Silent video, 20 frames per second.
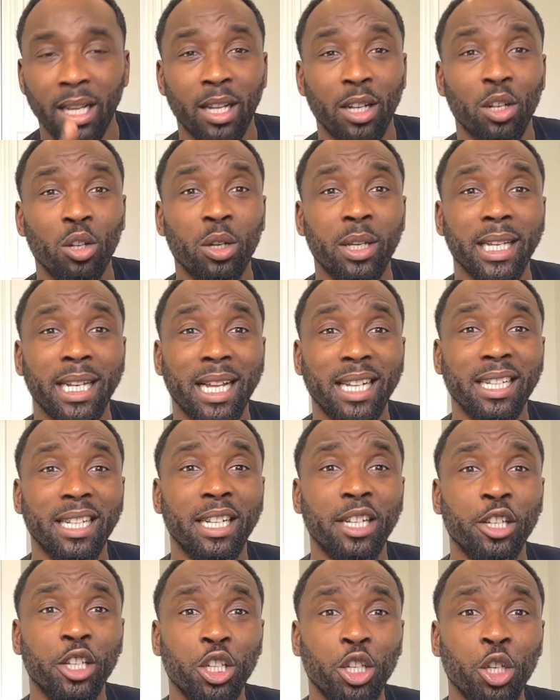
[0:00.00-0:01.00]
Looking at the
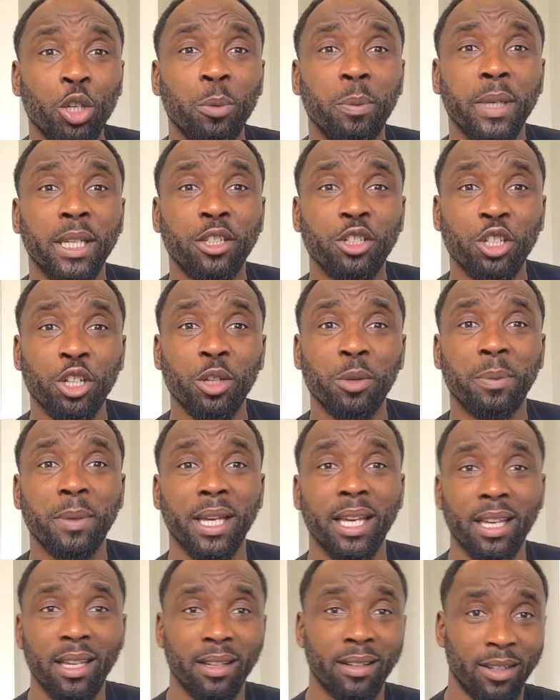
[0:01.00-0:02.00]
UB
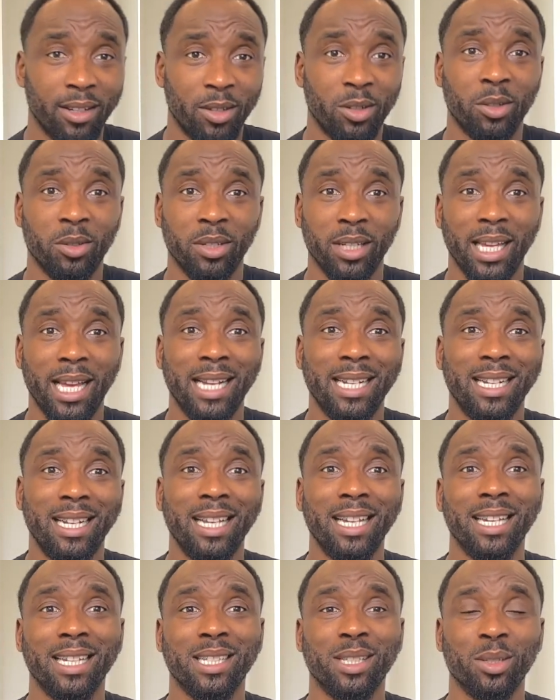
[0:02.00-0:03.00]
on the
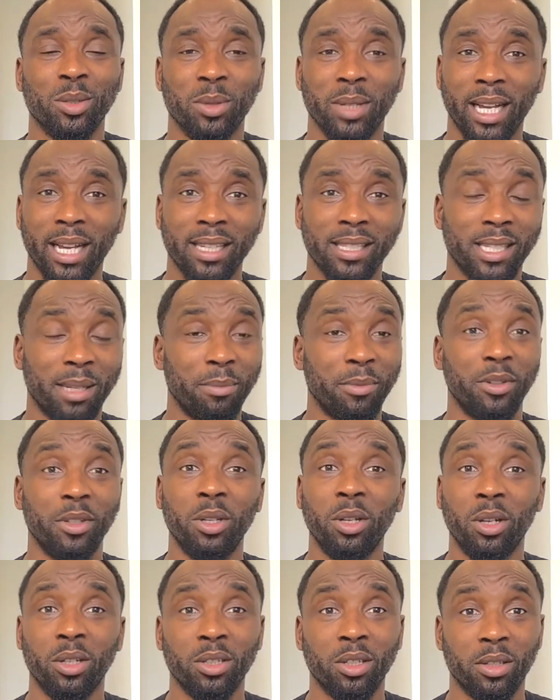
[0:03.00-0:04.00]
analytics and all that, some of you
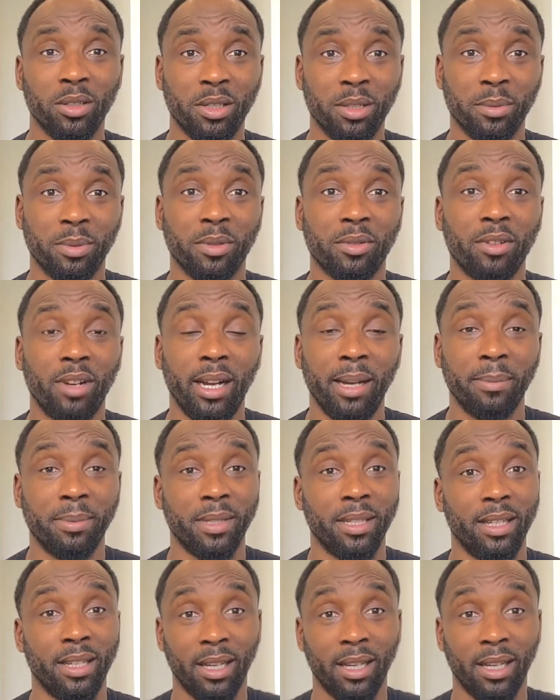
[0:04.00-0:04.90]
lot are not subscribed.